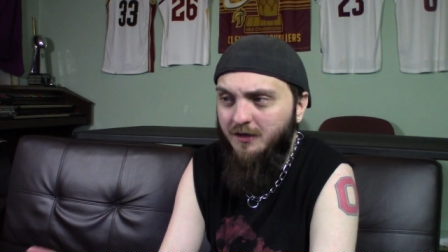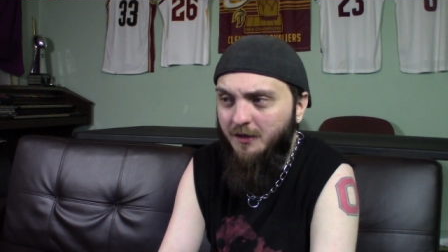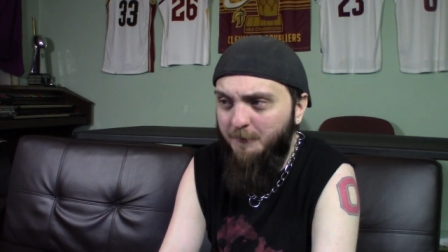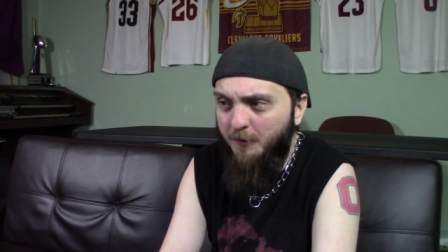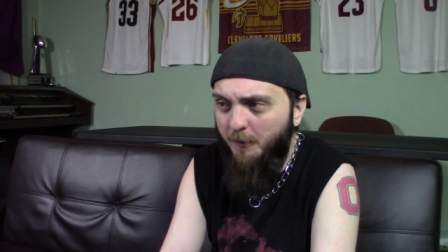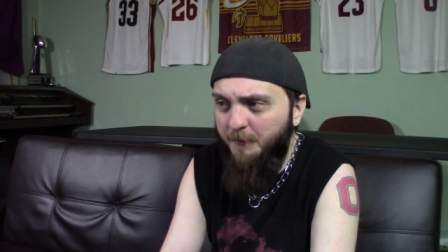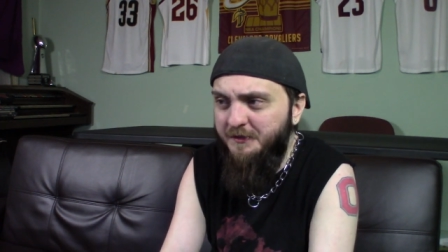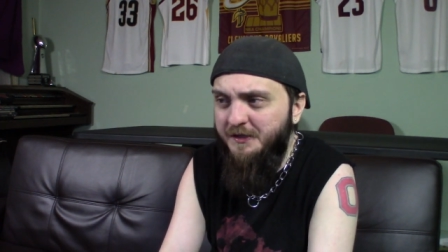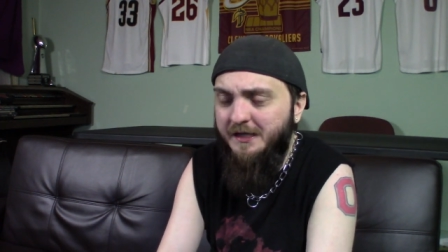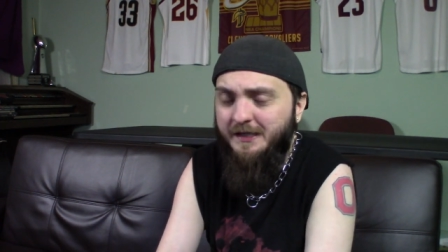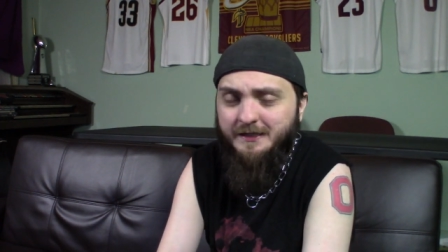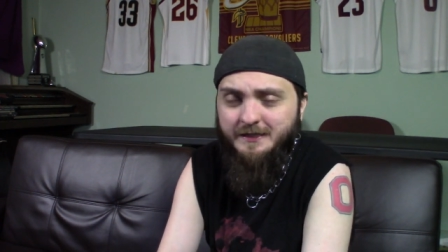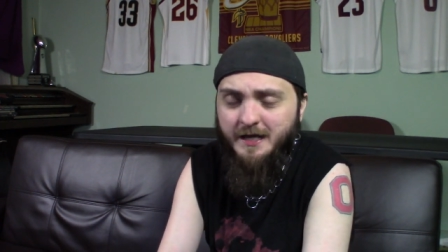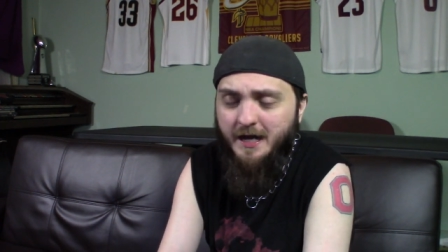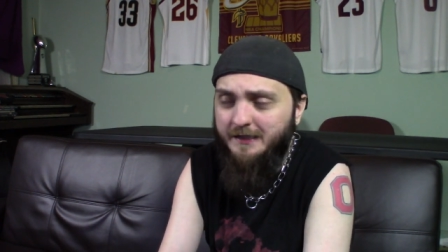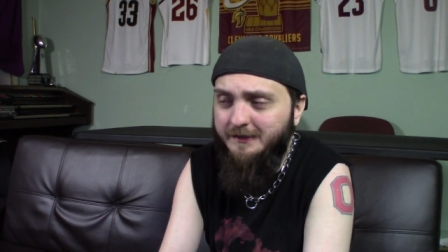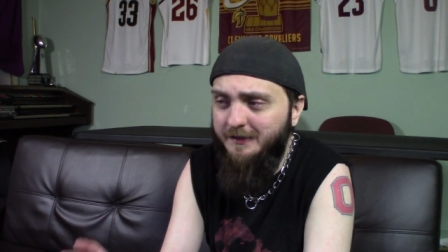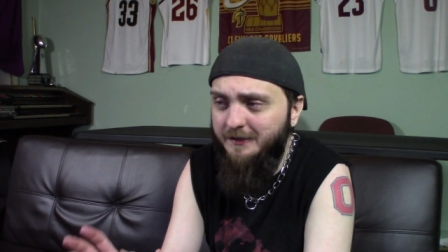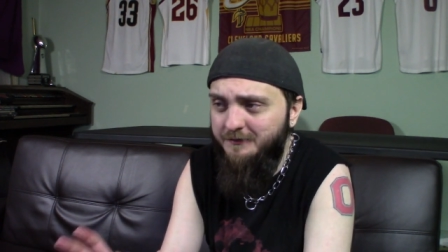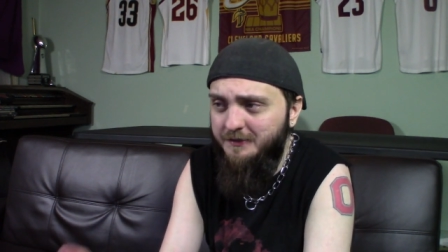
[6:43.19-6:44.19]
I'm hoping they
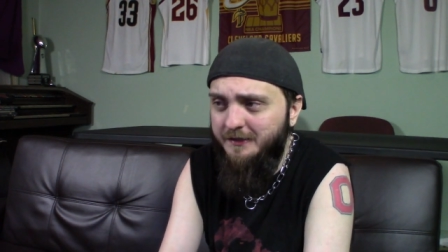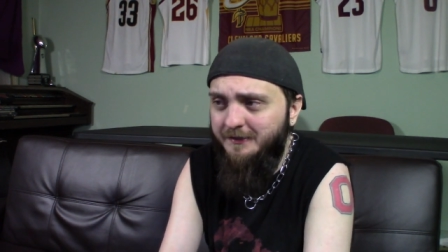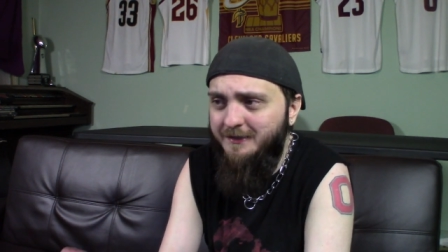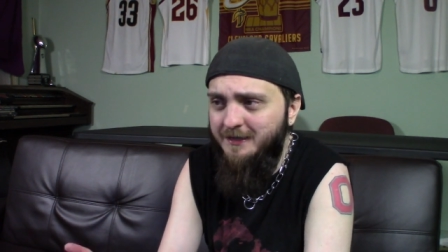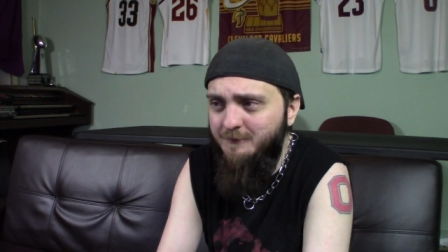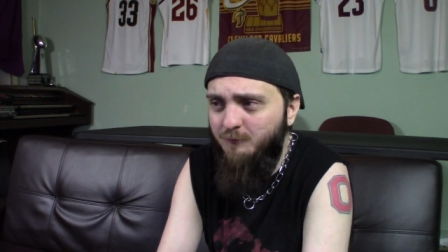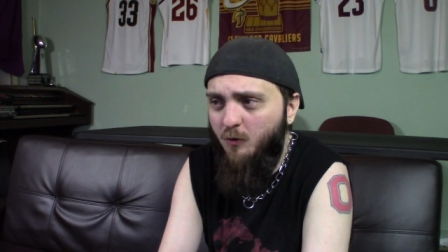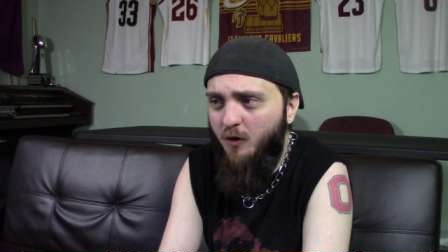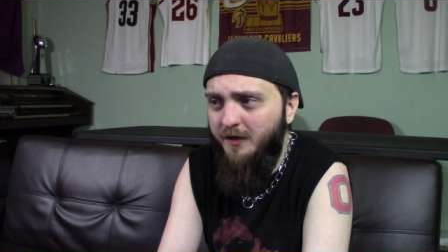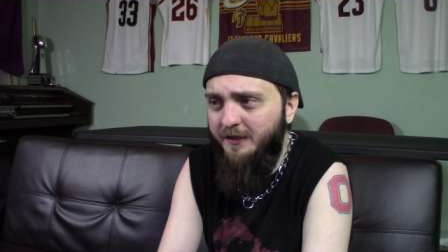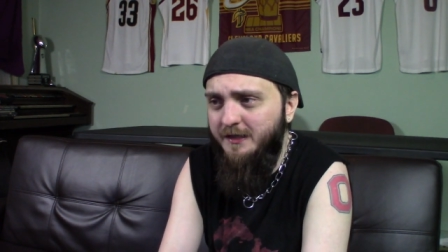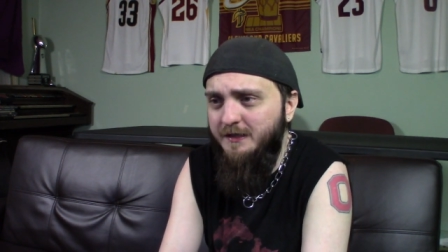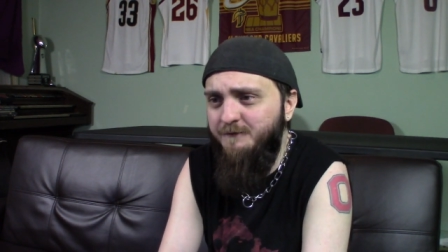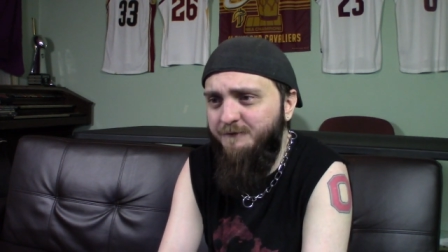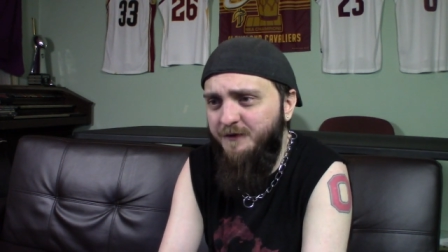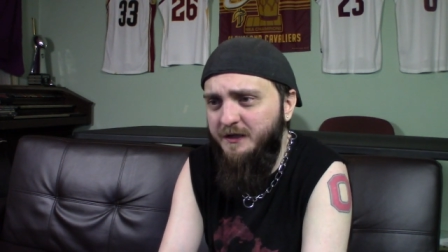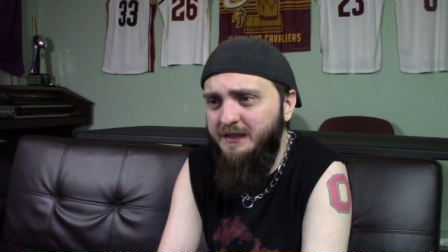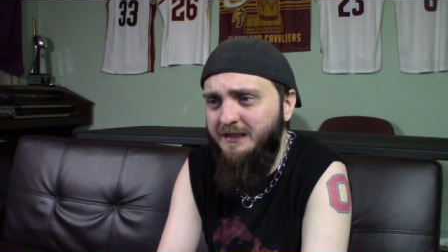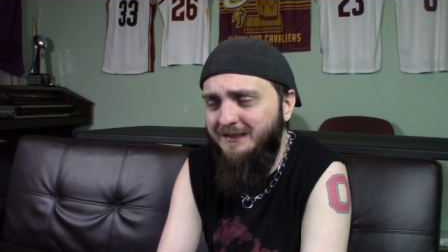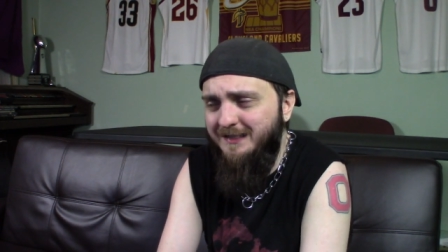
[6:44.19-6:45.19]
connect it and they keep Joaquin
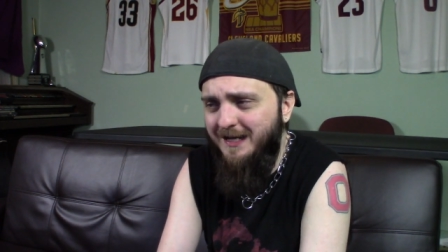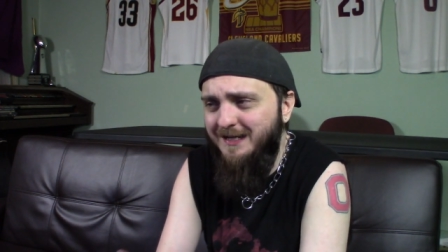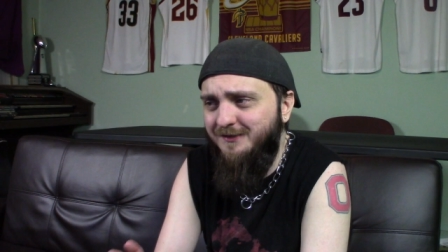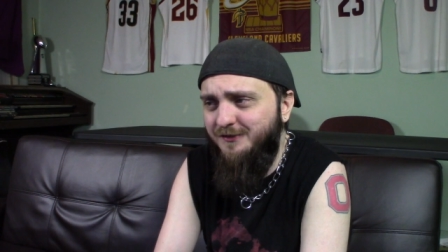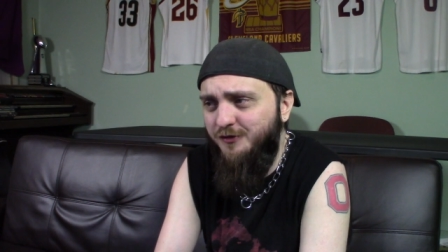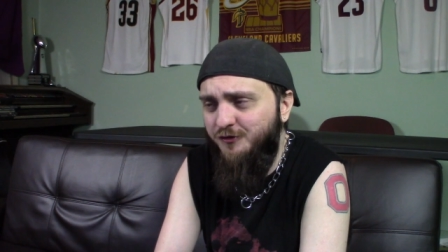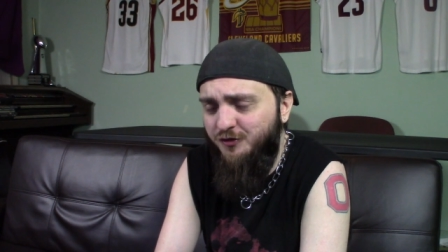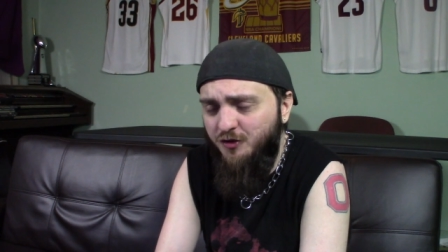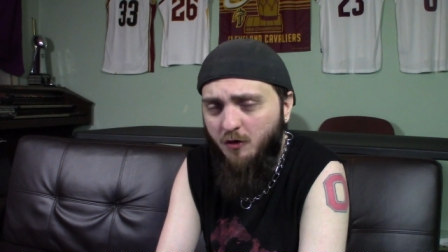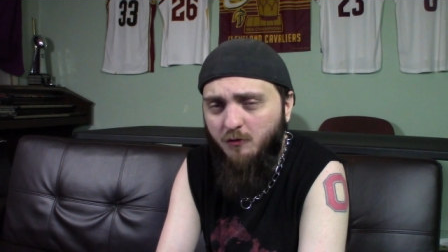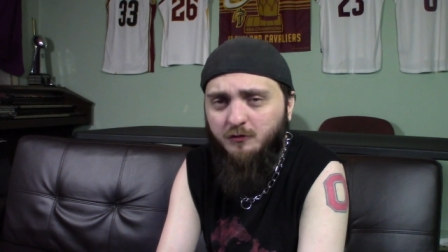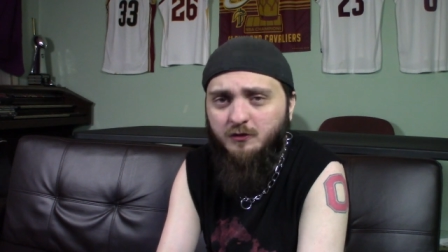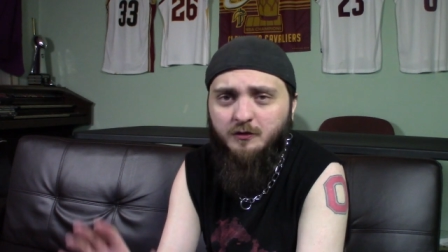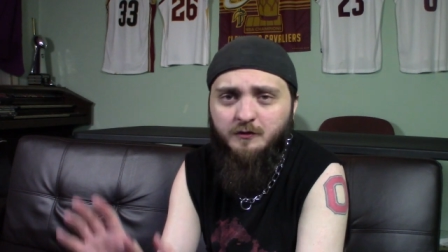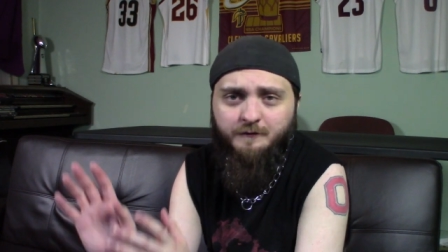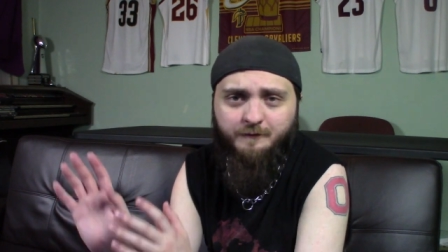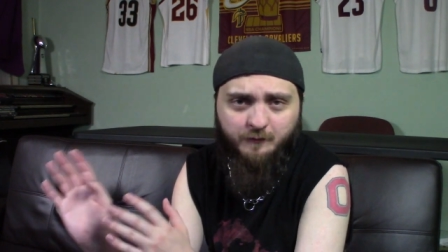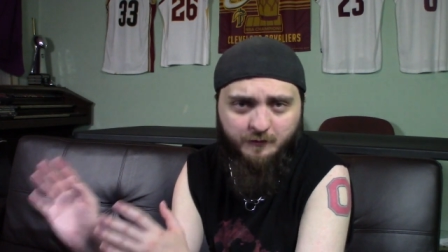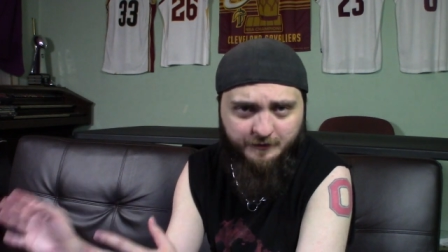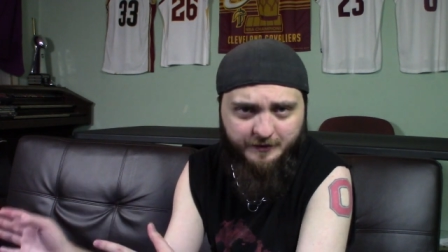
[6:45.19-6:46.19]
Phoenix as the
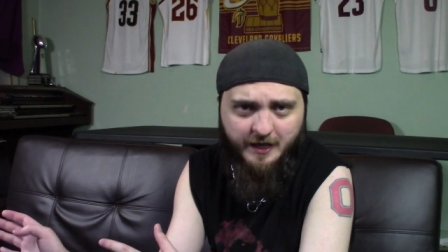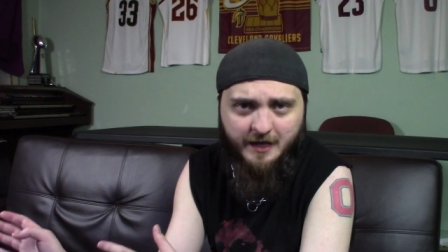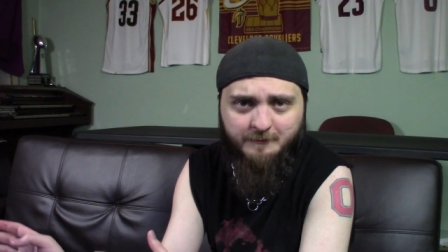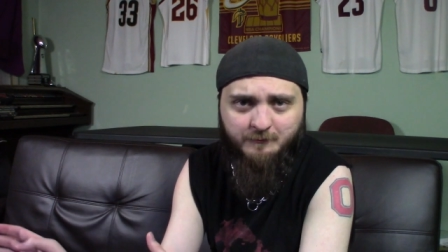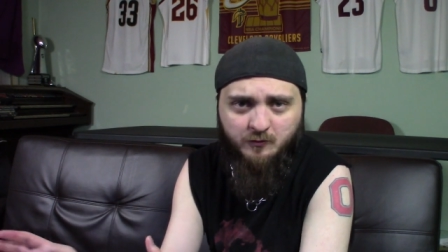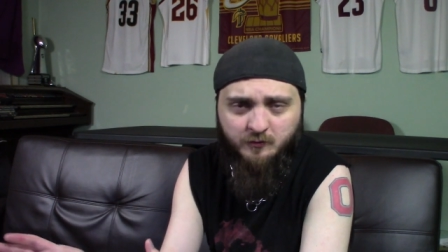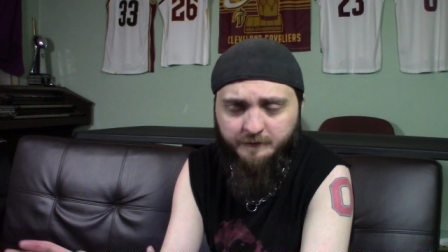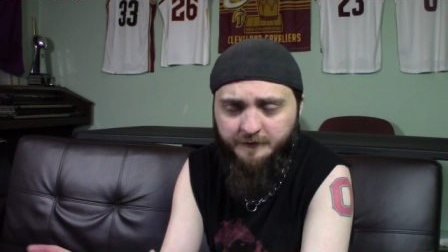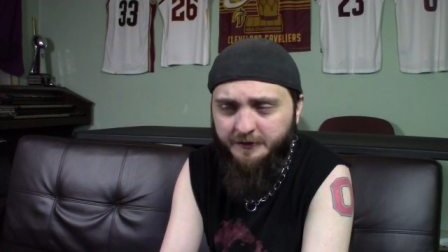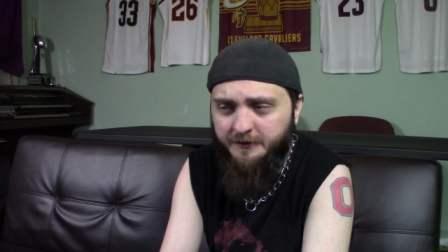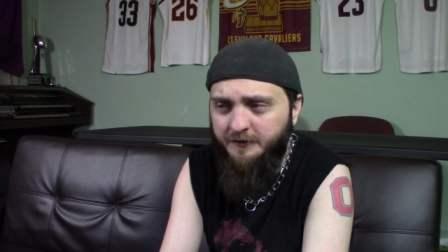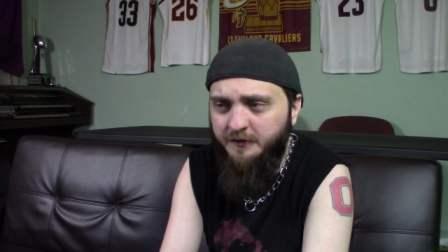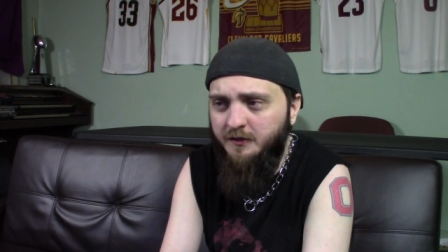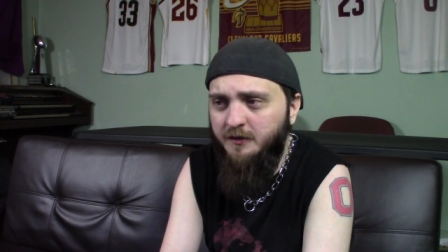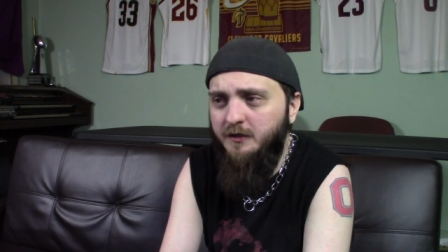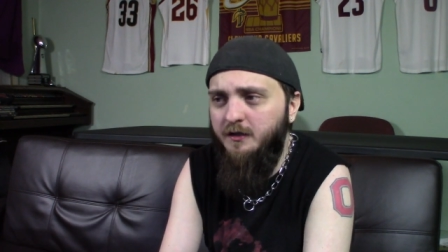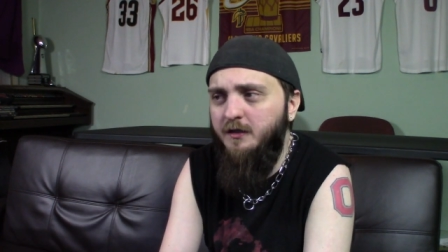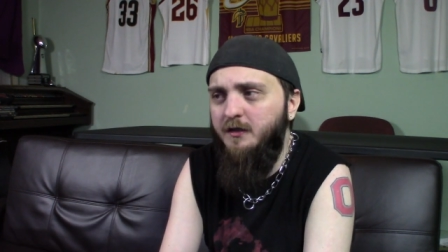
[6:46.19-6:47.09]
Joker for that movie